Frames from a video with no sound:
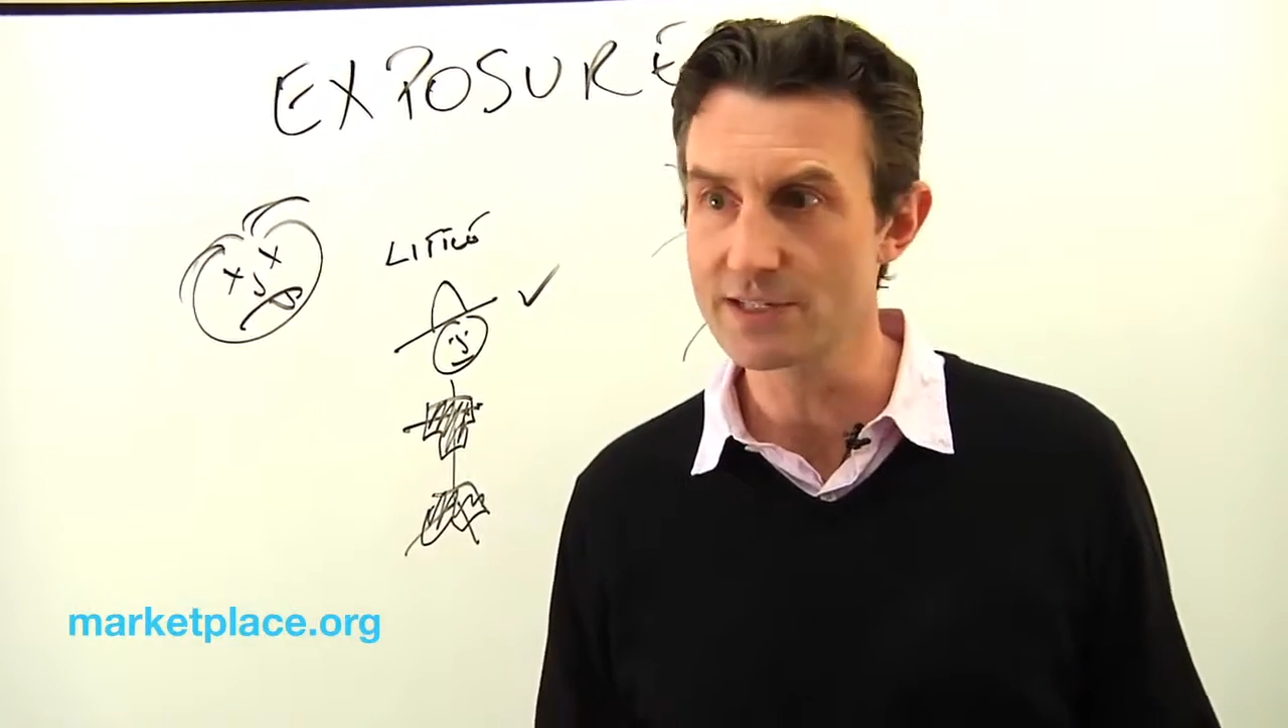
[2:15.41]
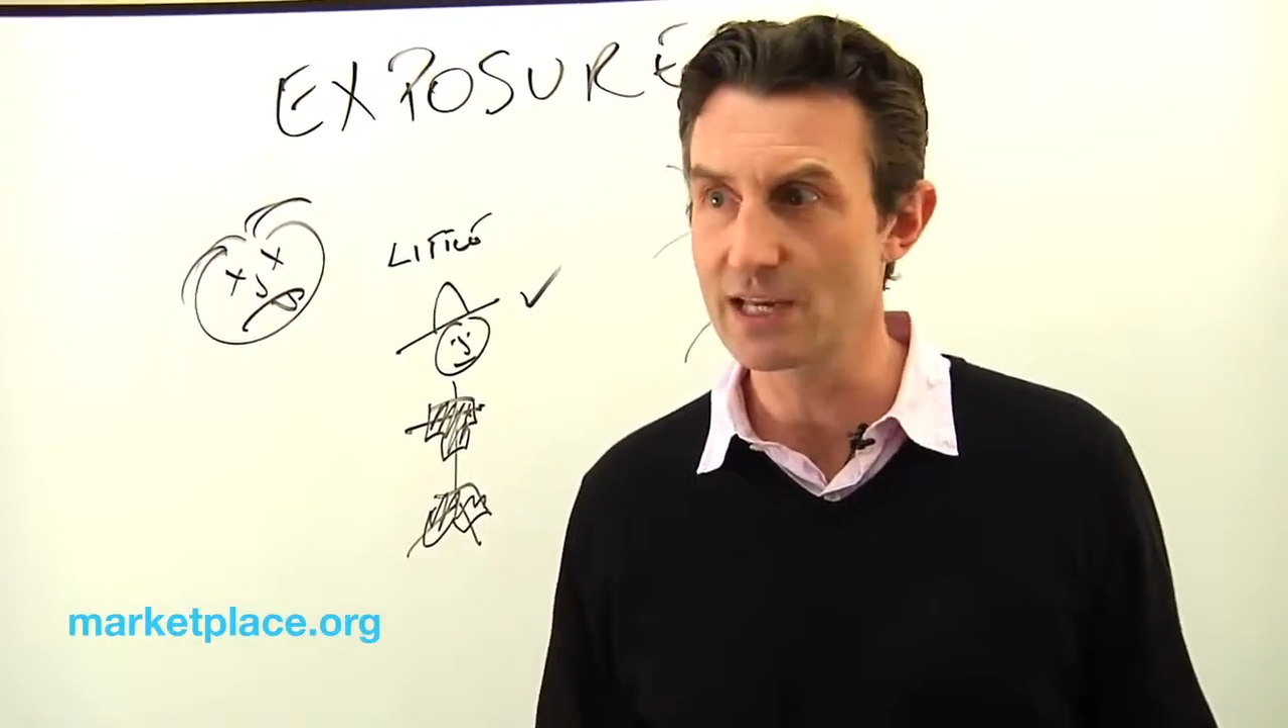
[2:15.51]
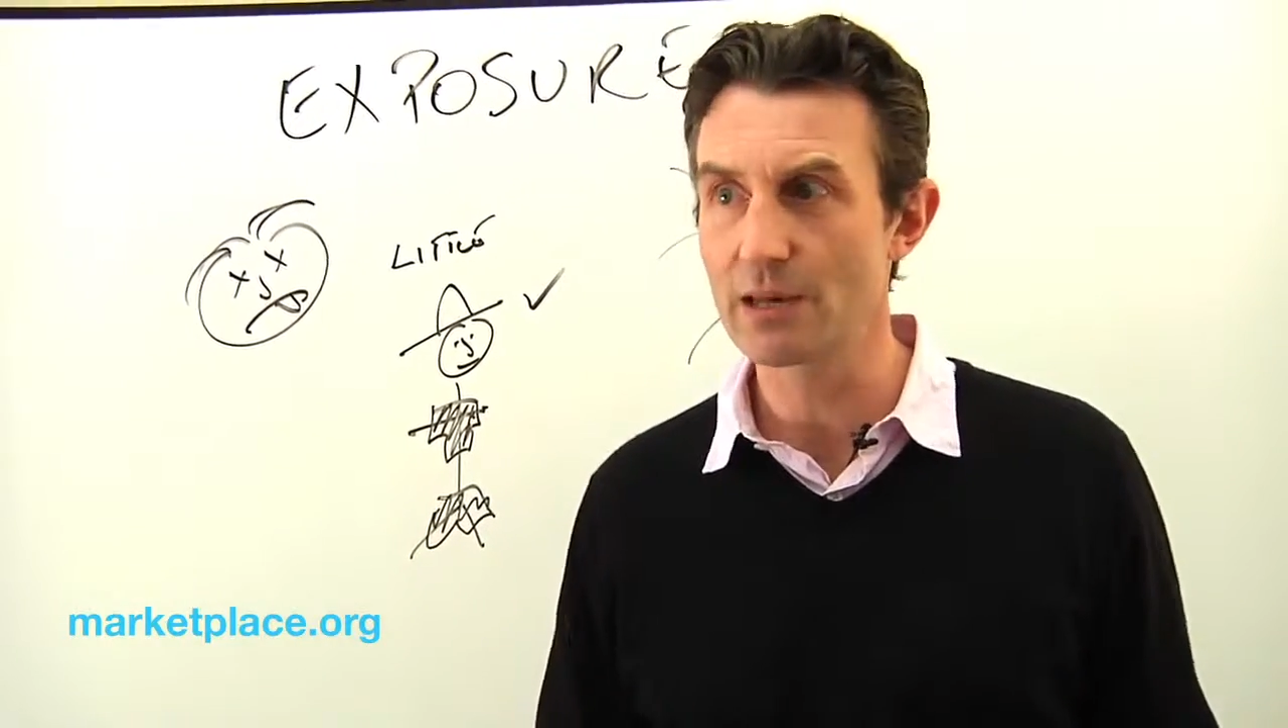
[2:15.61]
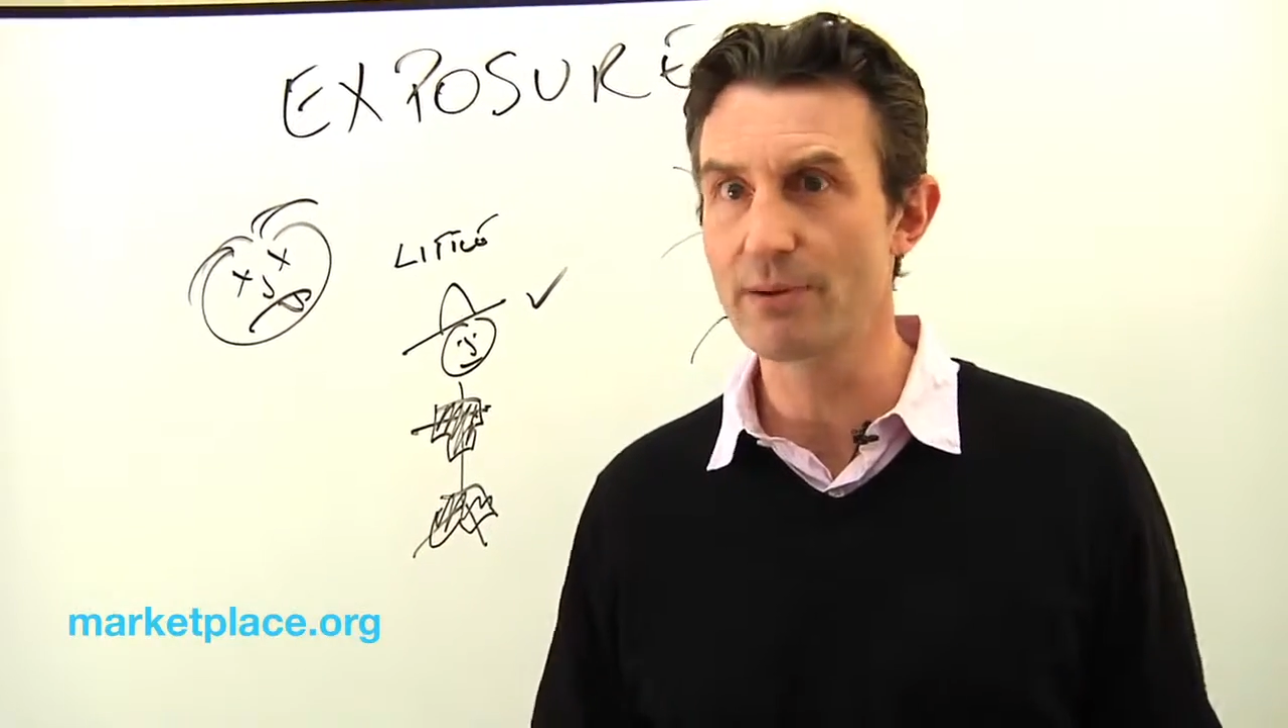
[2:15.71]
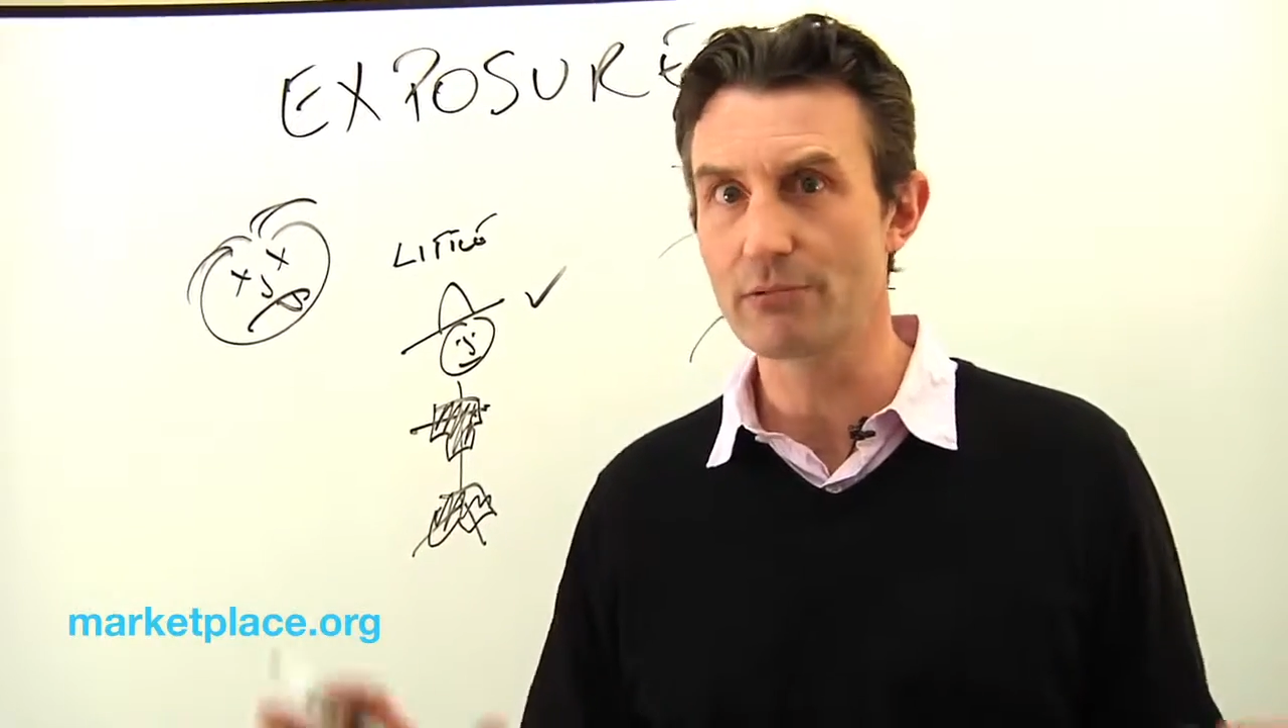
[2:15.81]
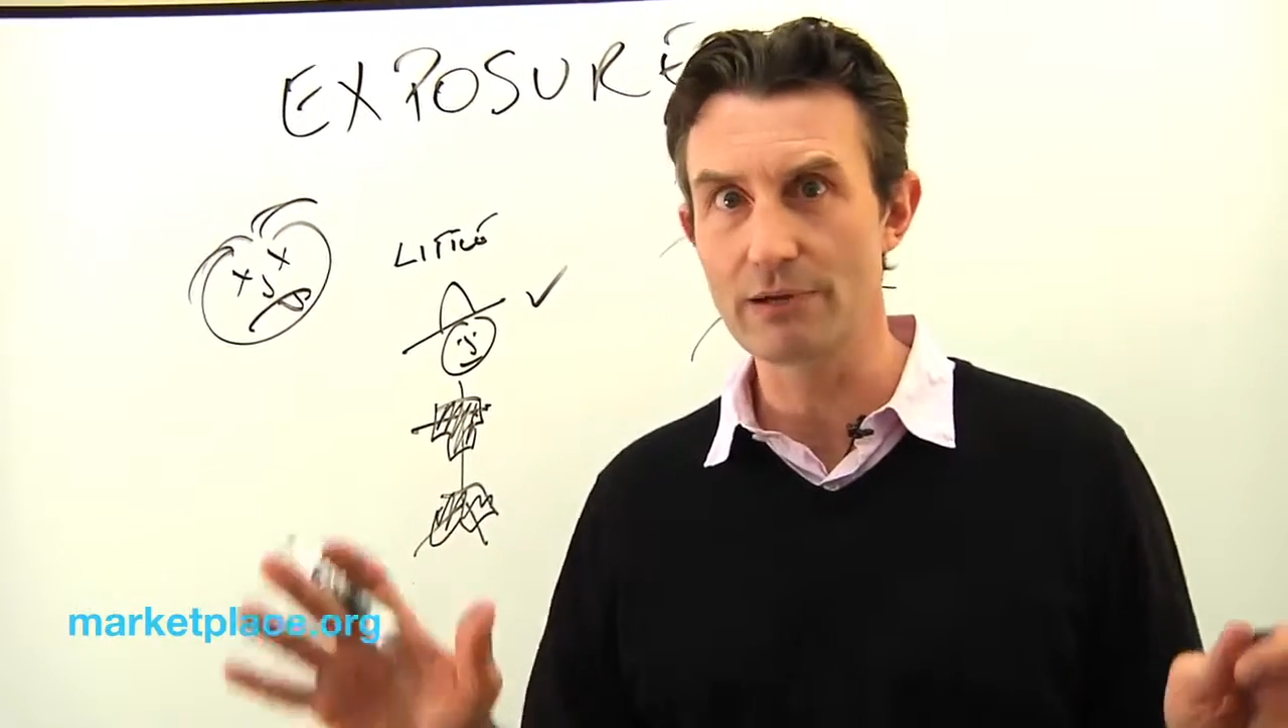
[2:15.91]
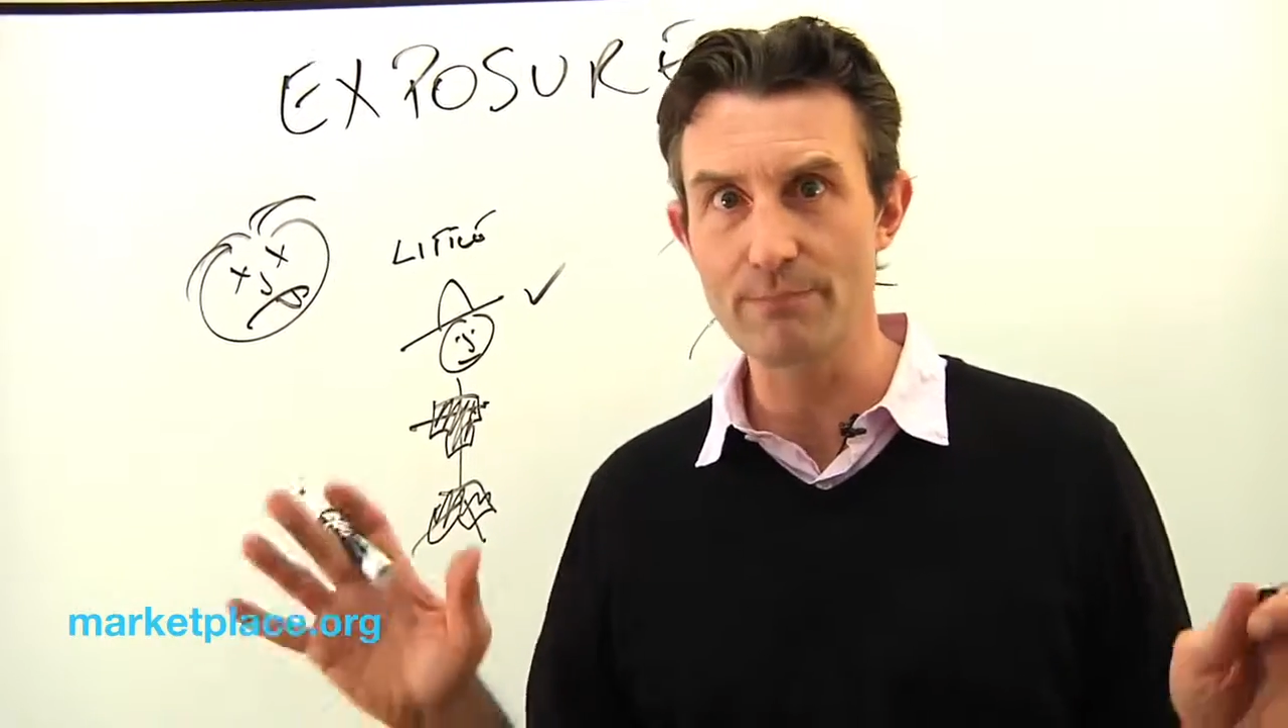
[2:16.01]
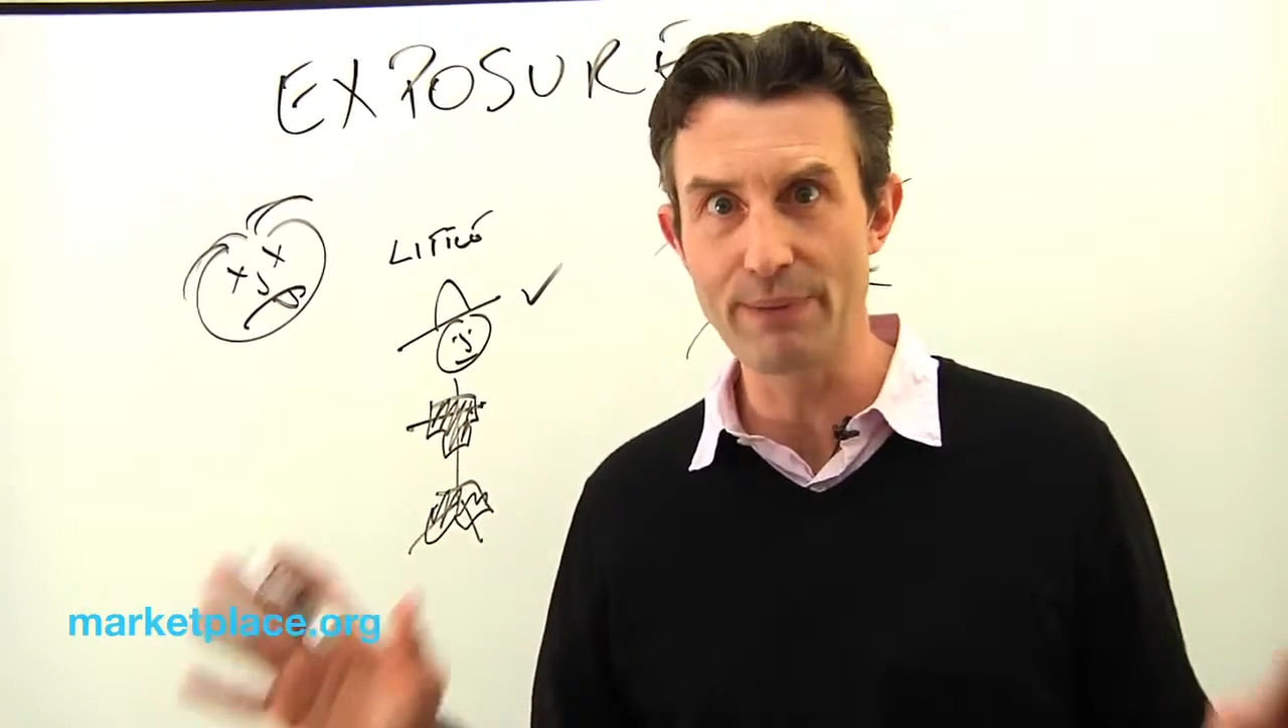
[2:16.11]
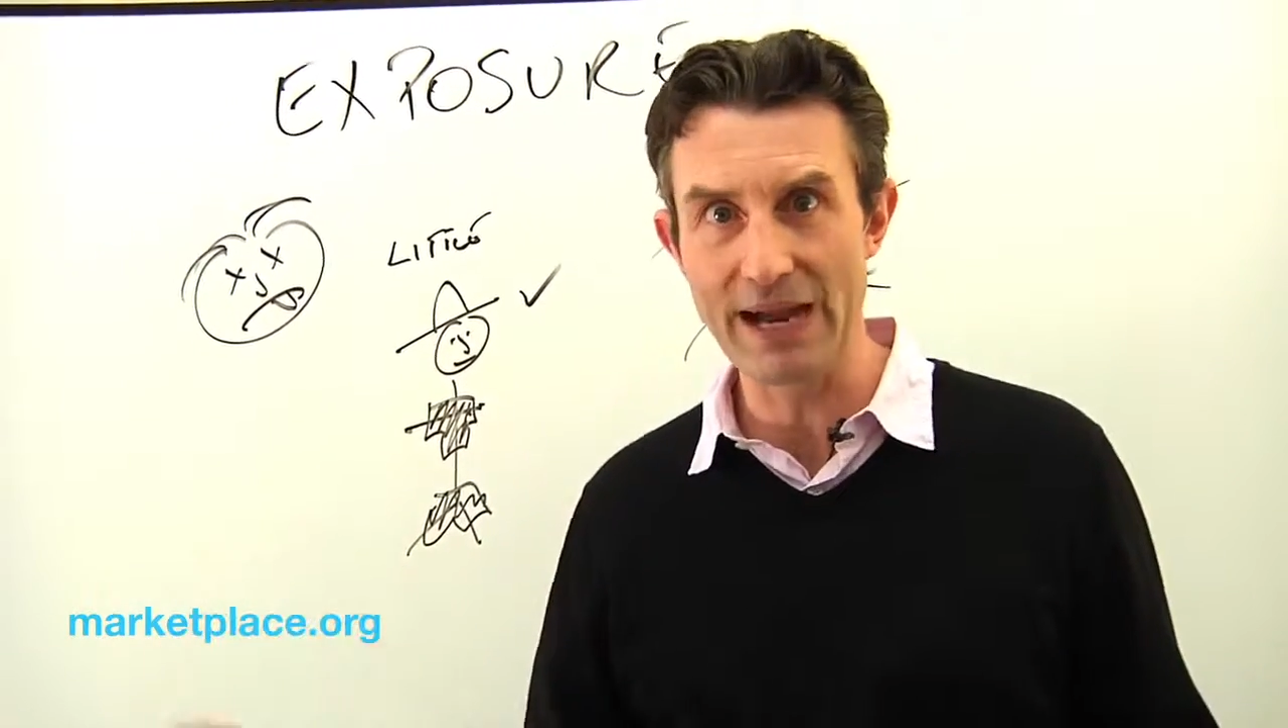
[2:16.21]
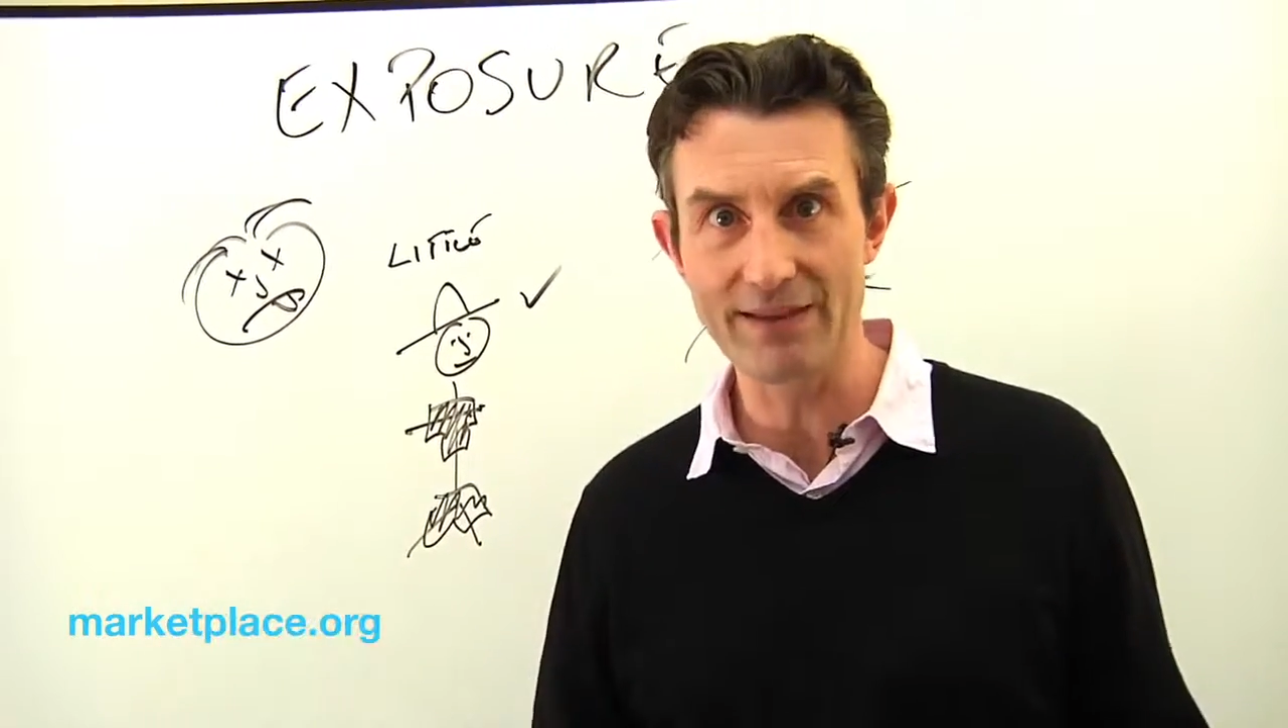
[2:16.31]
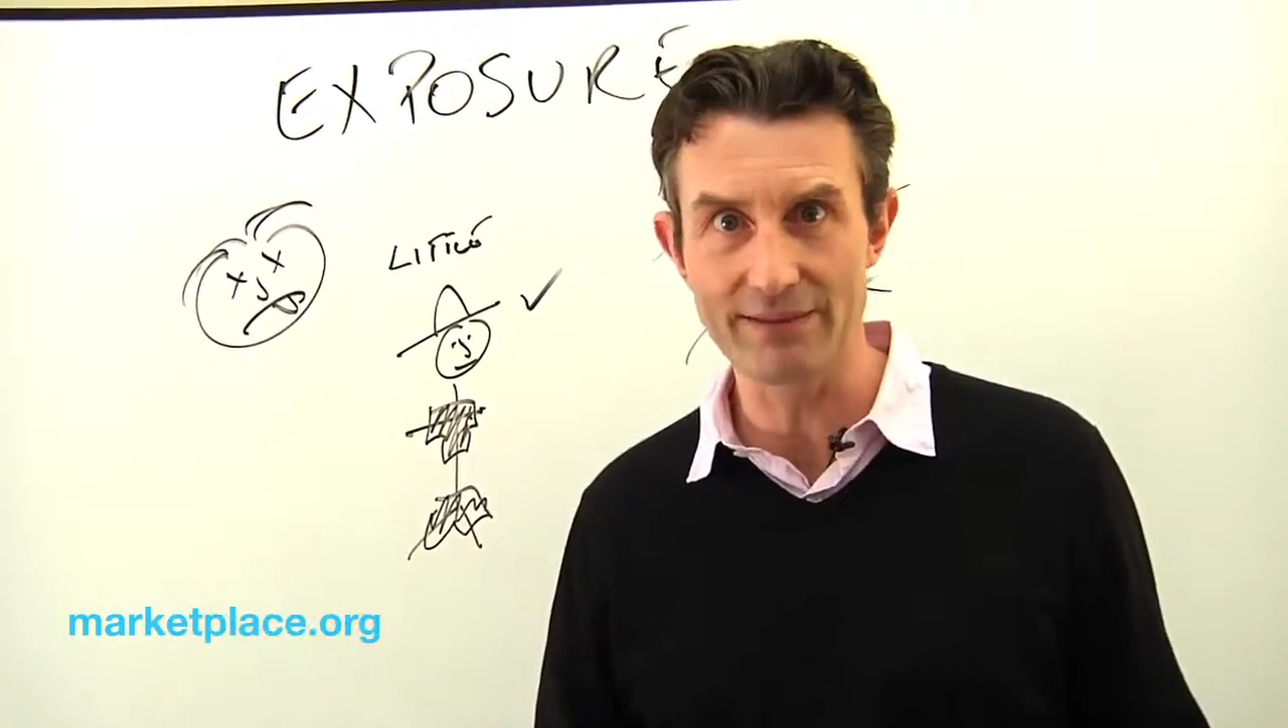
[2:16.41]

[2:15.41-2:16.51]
that could be a really bad